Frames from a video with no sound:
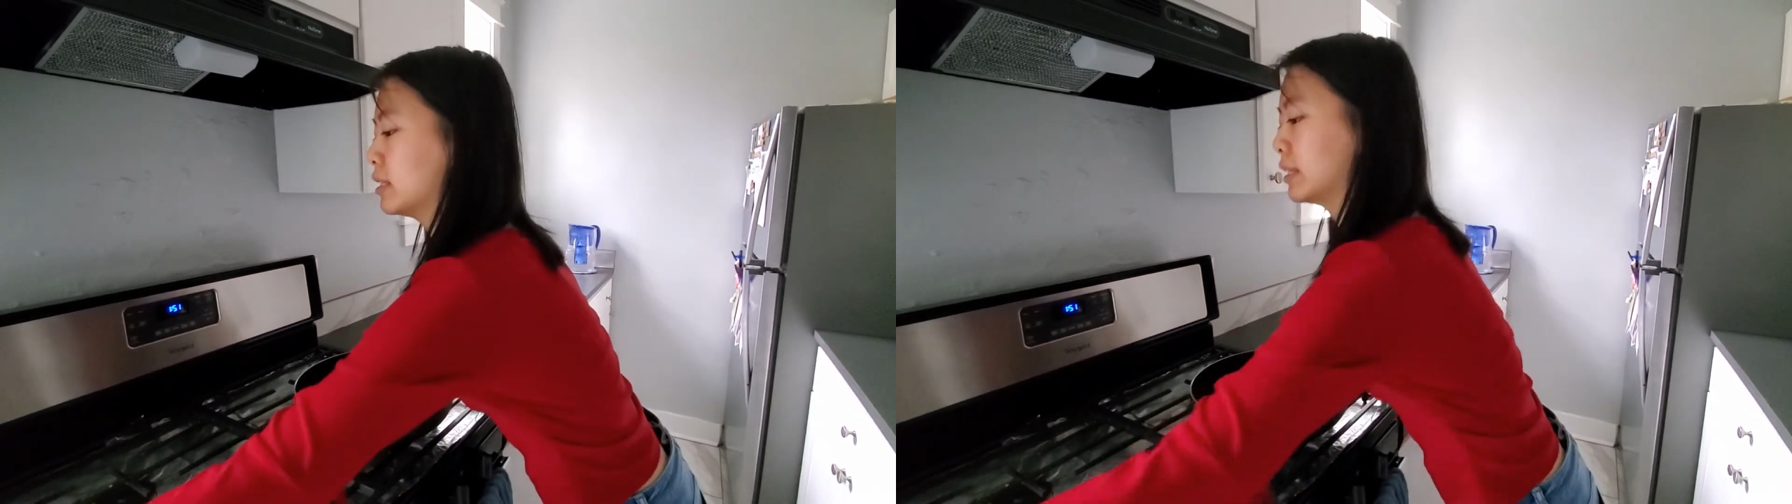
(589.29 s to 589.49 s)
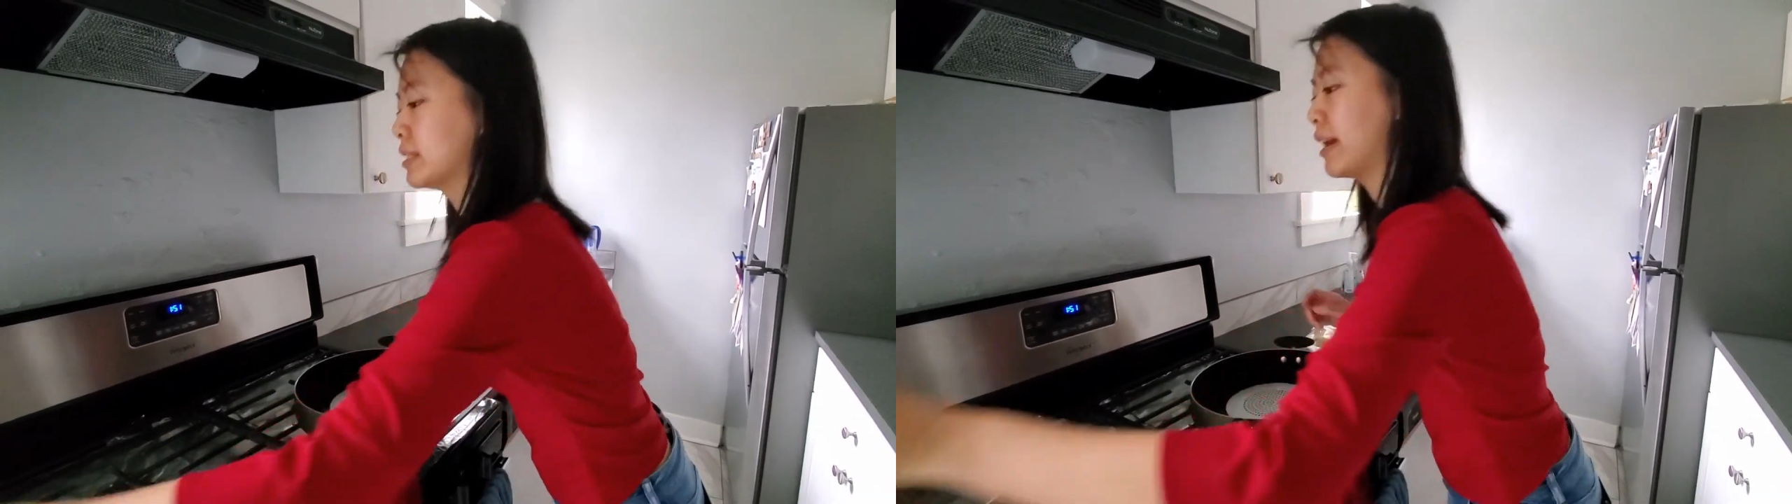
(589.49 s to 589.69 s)

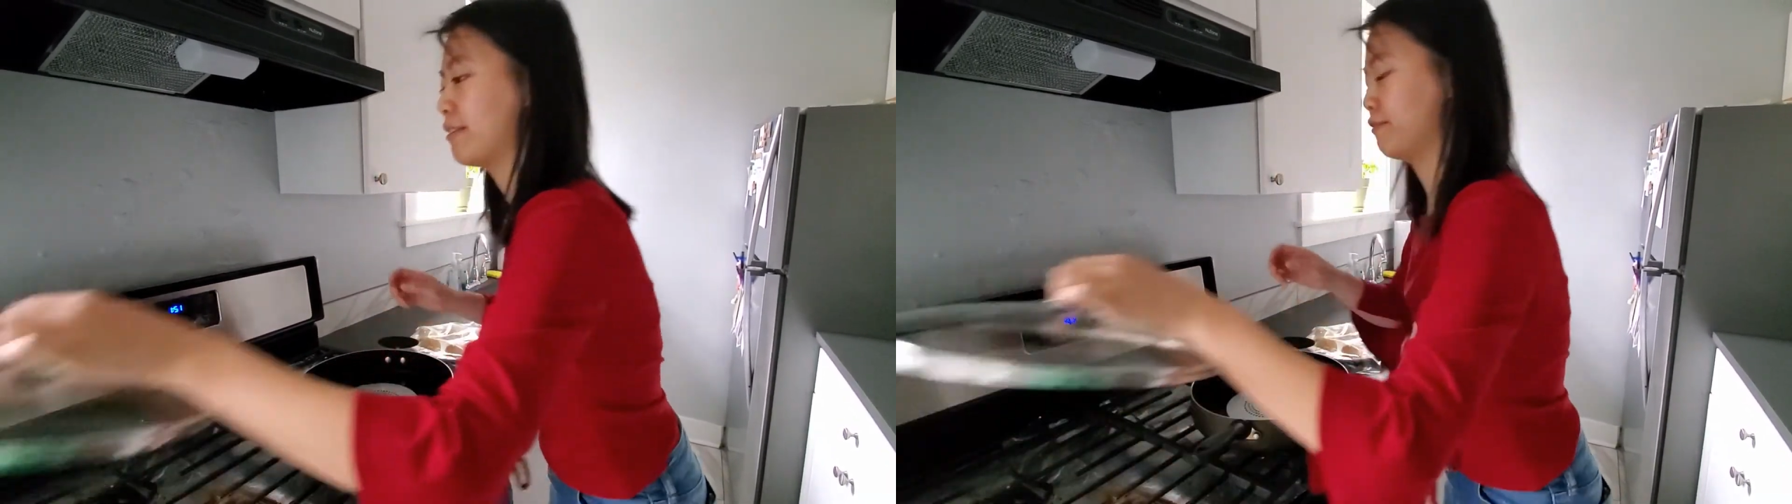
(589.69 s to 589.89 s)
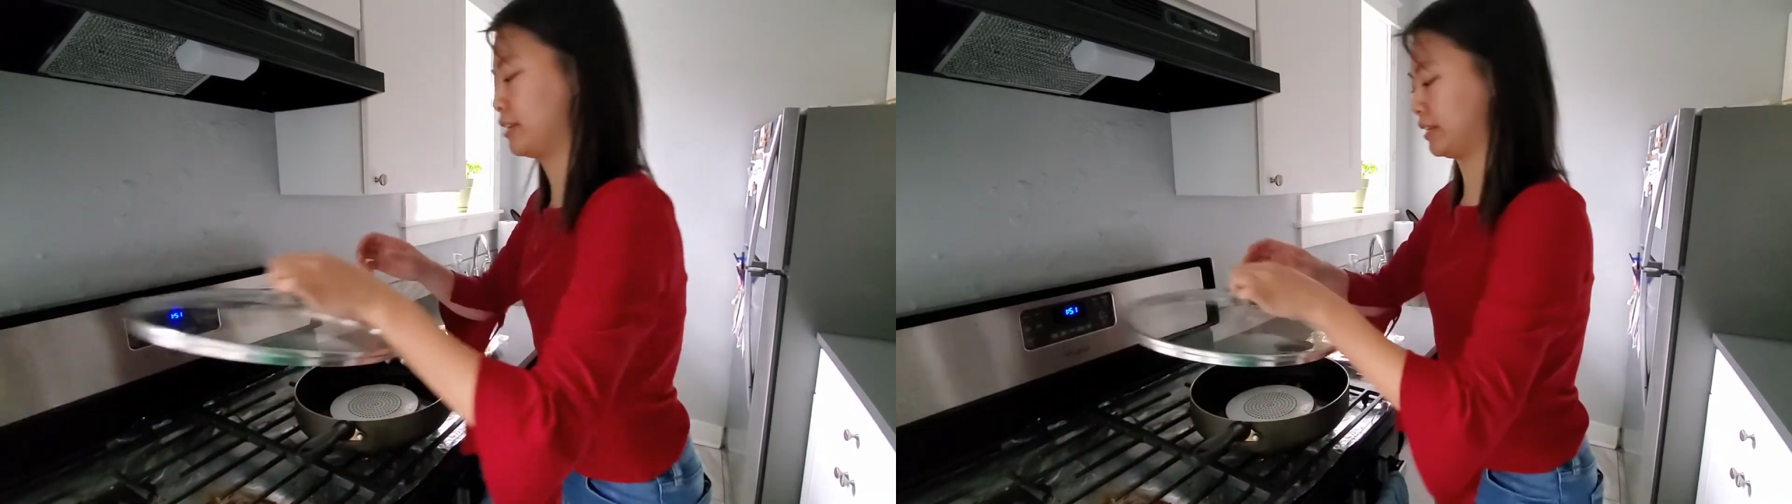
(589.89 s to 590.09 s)
a
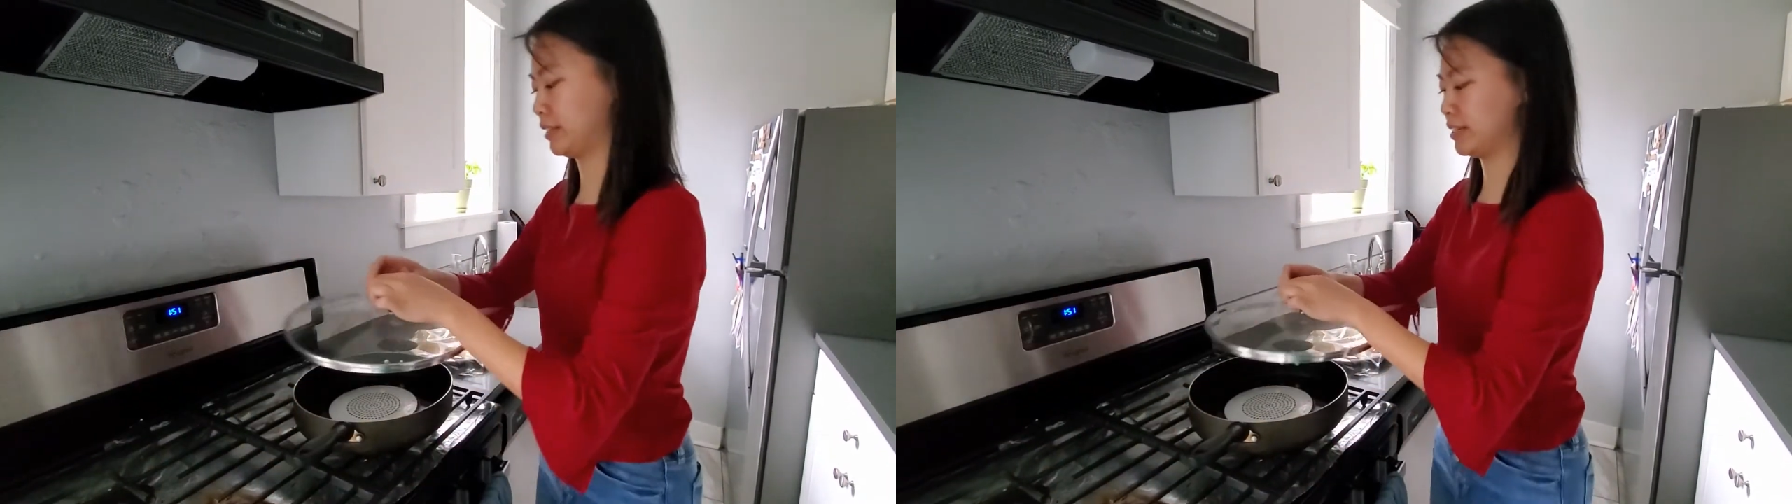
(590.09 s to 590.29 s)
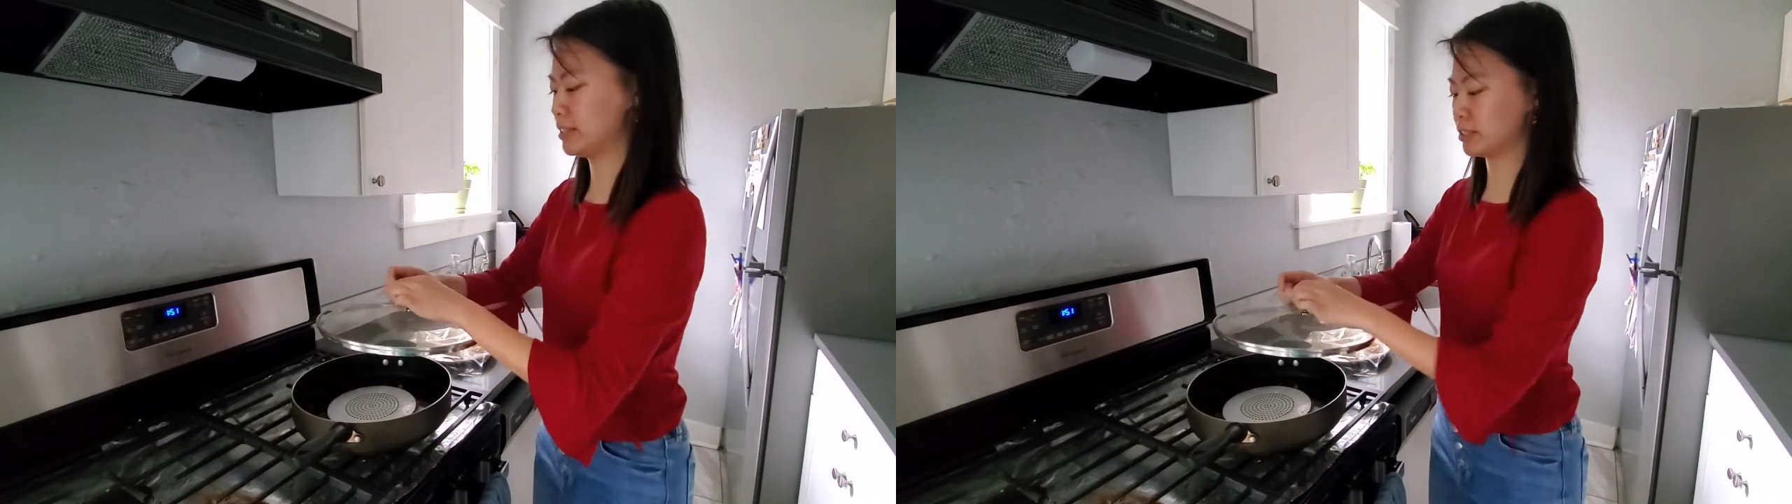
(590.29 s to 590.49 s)
tight fitting
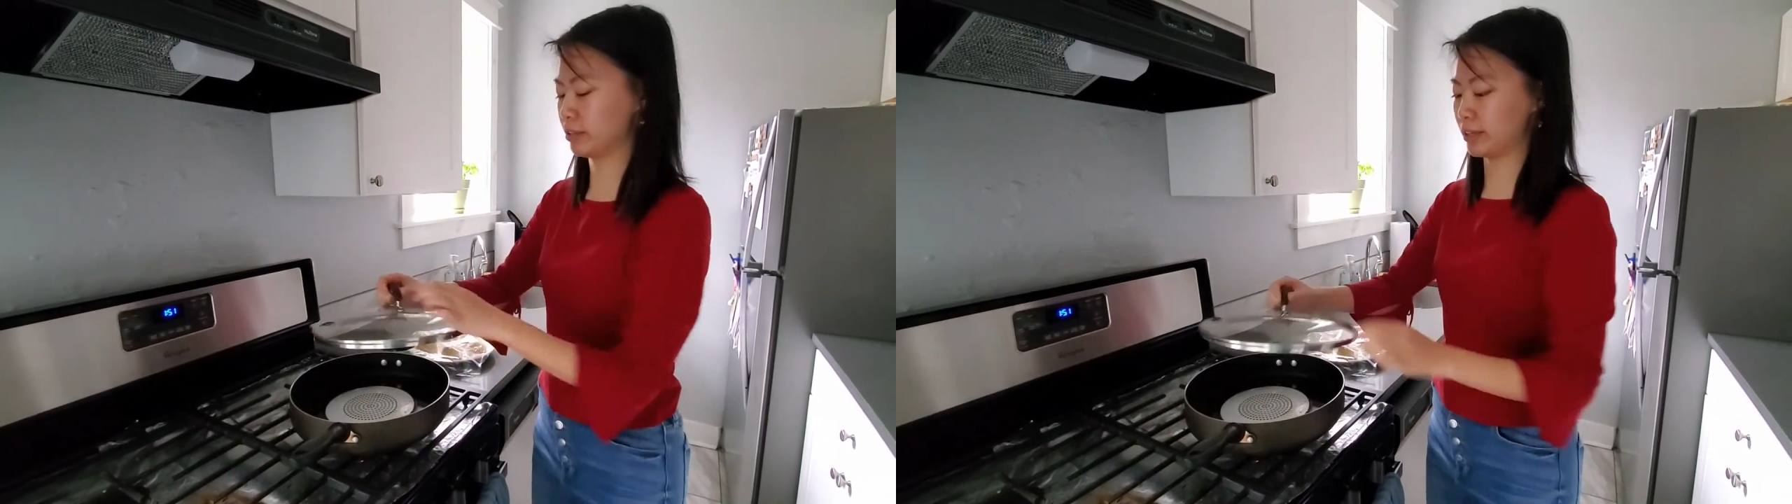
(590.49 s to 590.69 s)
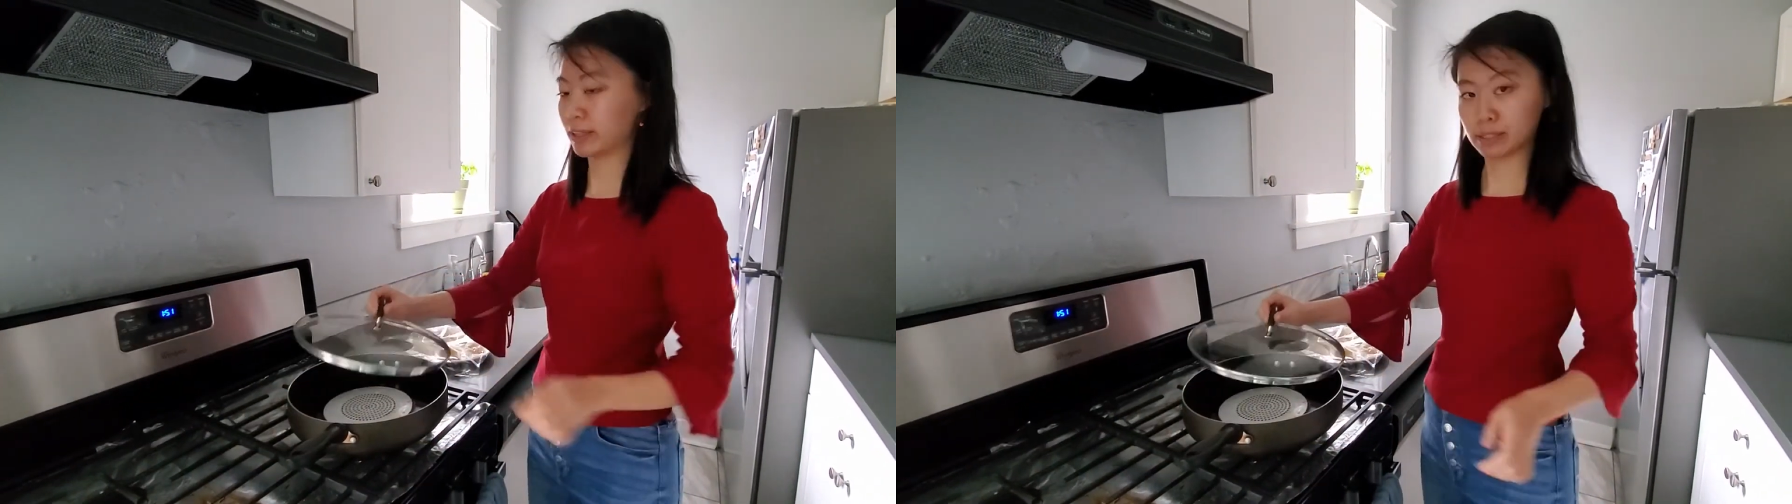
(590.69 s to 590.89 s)
lid, so
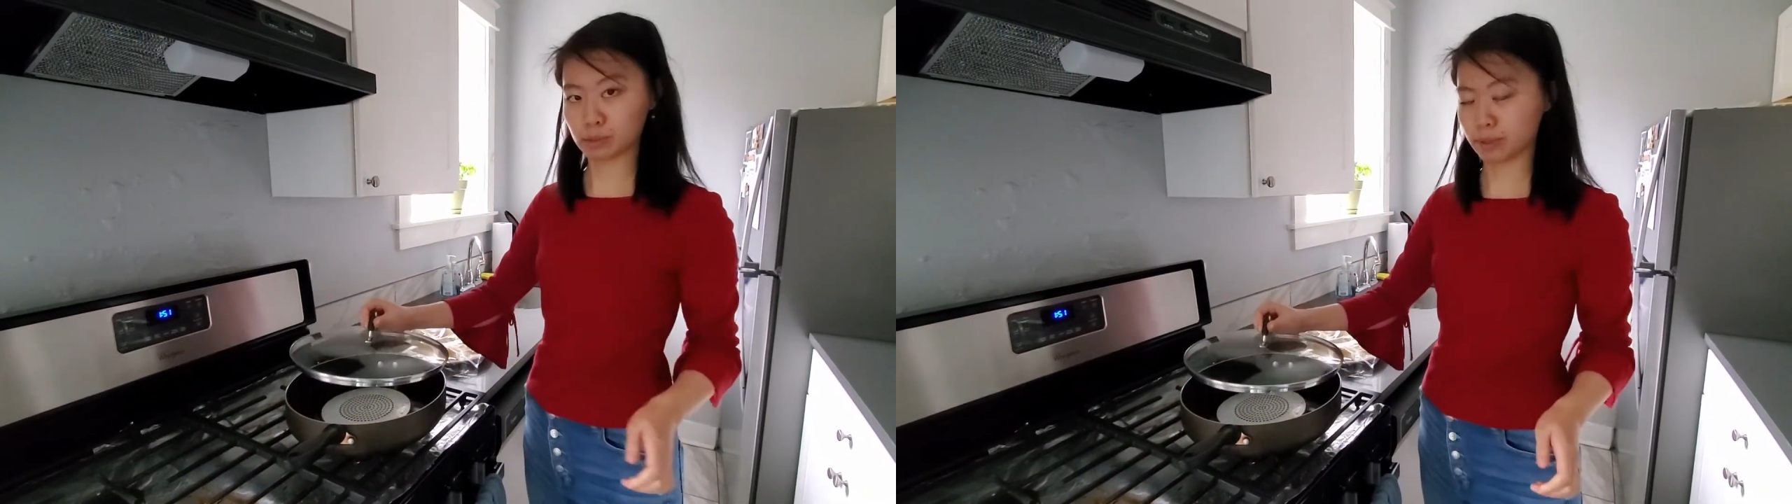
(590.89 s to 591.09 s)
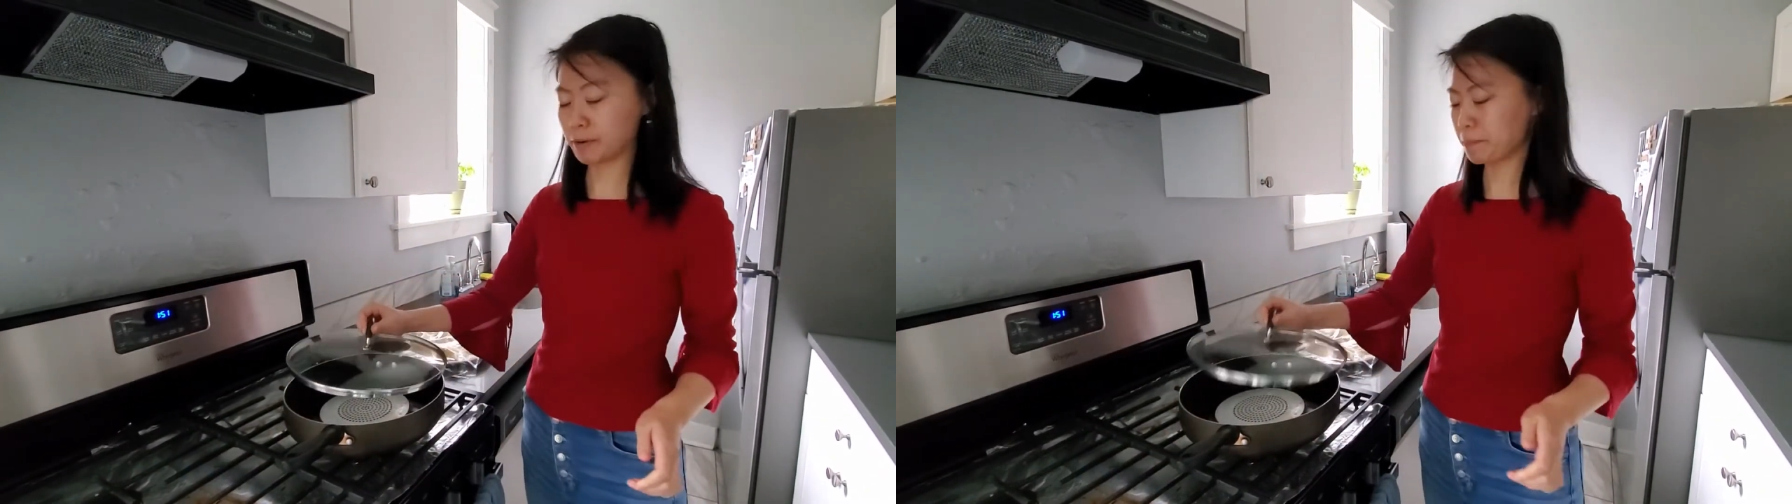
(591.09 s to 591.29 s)
like this
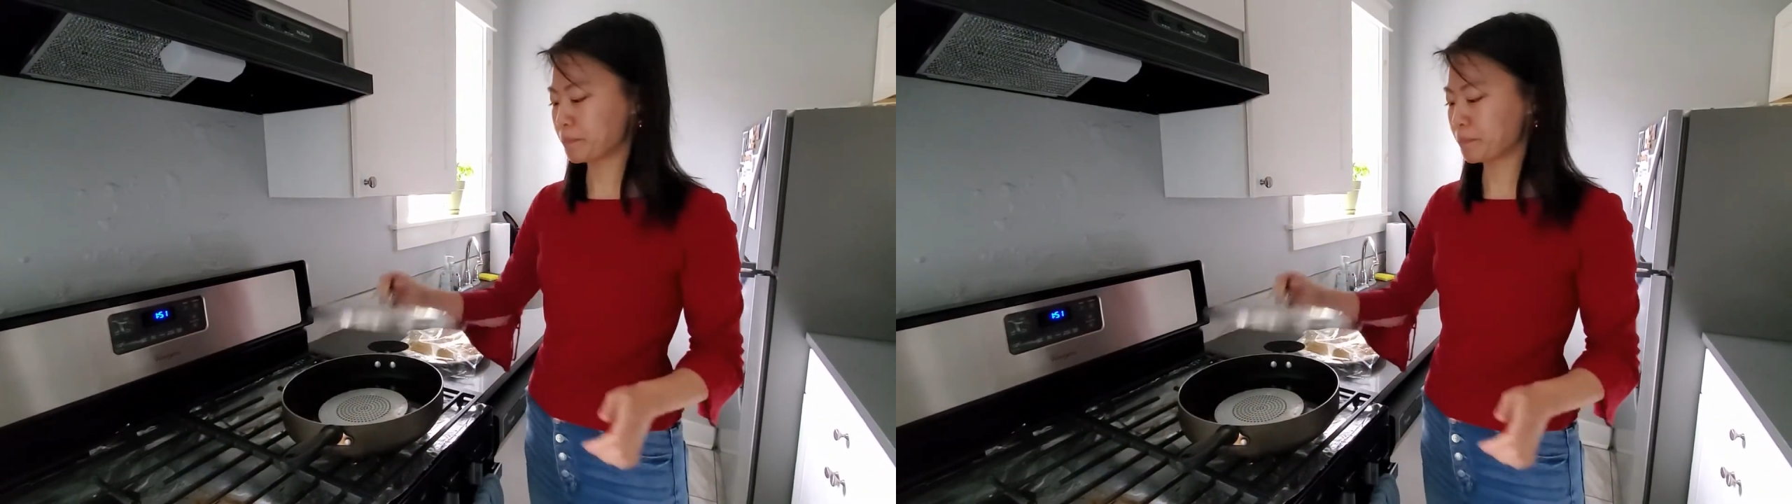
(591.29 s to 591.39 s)
one.